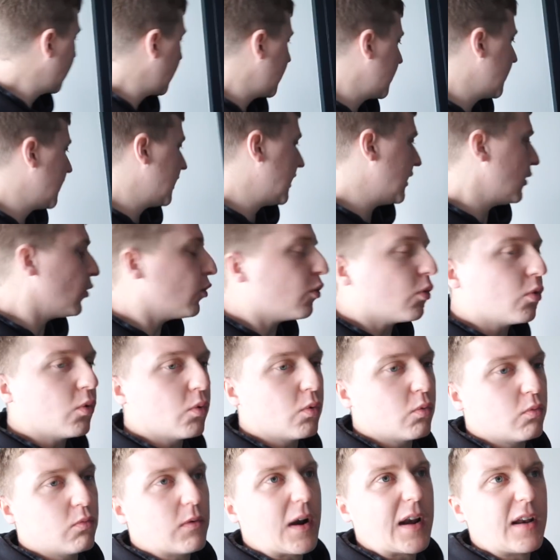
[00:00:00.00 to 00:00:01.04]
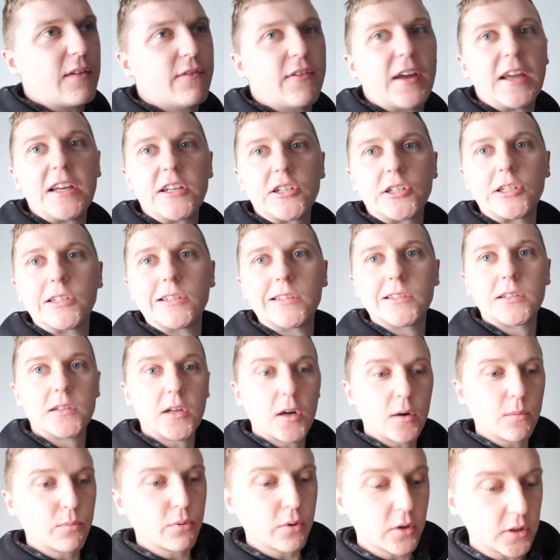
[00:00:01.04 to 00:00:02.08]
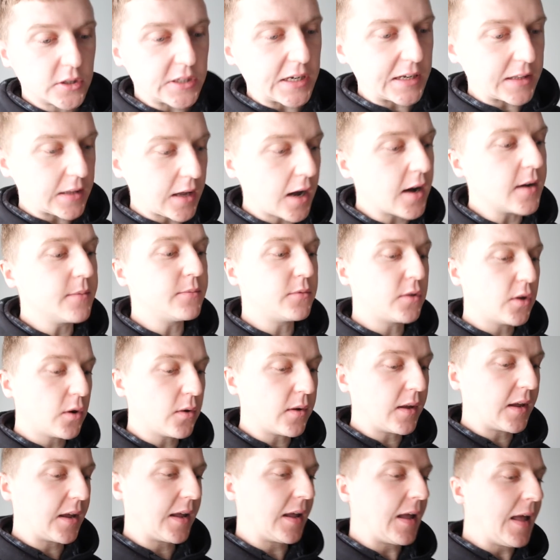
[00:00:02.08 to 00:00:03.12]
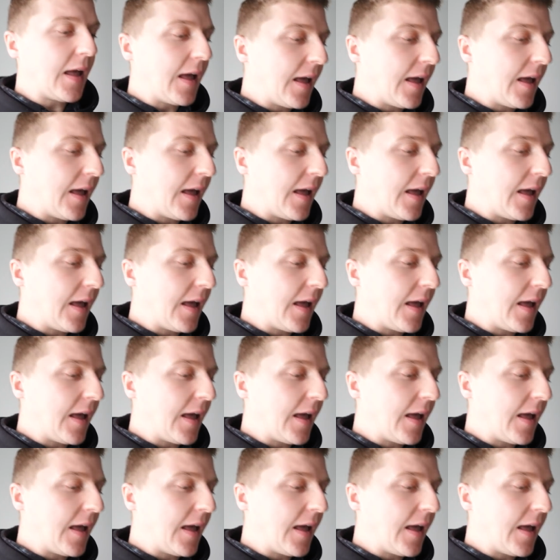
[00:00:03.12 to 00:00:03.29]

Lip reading: in a little renovation style project that I'm doing